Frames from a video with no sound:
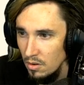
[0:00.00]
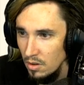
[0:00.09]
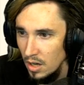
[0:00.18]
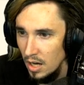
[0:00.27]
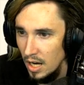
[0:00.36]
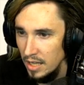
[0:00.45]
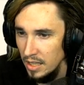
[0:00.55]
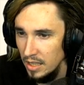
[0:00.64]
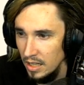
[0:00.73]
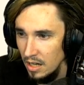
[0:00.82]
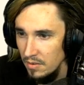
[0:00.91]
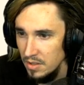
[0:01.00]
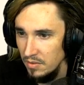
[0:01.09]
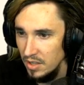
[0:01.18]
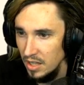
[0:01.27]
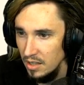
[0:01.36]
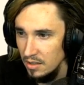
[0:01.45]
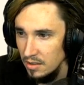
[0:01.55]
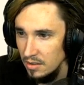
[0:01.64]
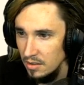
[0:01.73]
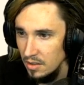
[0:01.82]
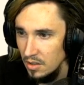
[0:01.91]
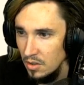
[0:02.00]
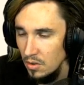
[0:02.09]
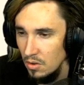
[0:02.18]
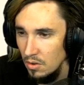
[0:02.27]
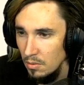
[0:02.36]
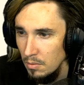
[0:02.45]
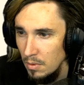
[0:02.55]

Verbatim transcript: Uh, I think that covers everything. Cool.